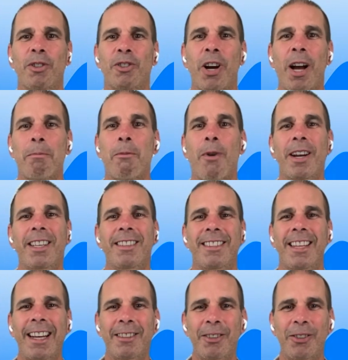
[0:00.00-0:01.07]
market
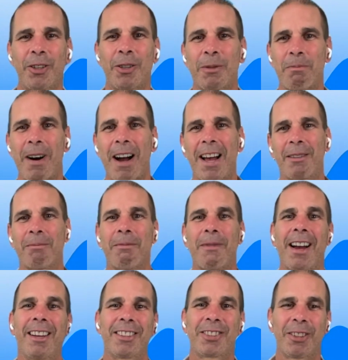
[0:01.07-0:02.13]
technical
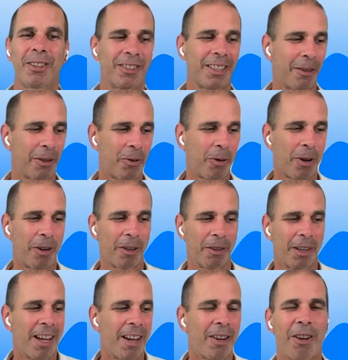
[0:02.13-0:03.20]
milestones, I would call
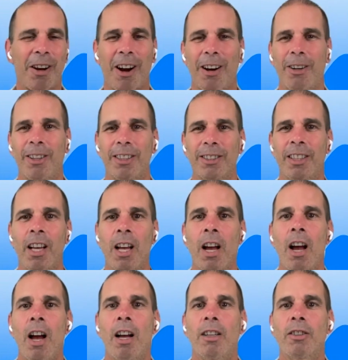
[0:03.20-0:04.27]
Carlos.
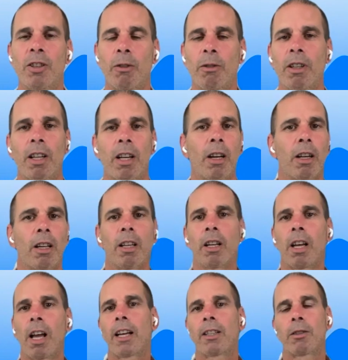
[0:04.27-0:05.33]
So
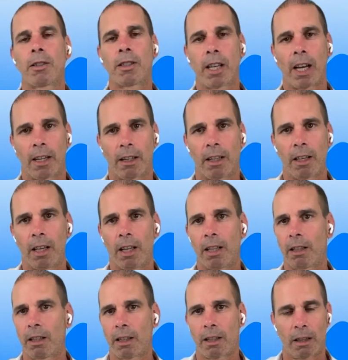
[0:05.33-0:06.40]
as we said,
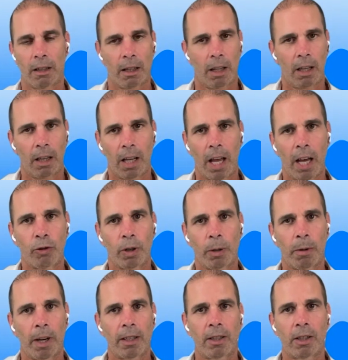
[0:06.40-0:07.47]
the entry
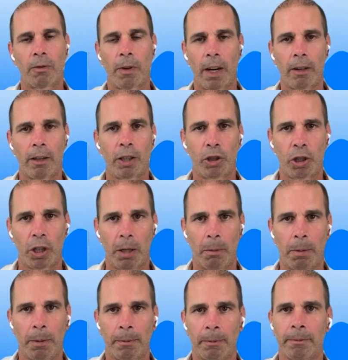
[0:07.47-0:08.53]
price is very cheap.
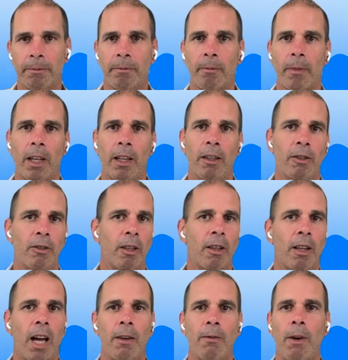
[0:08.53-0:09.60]
There's a
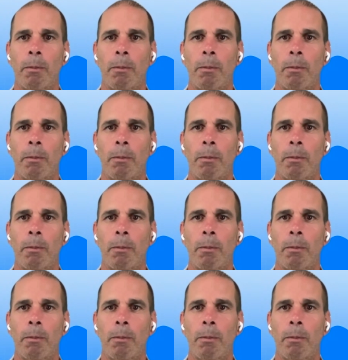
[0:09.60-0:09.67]
lot of up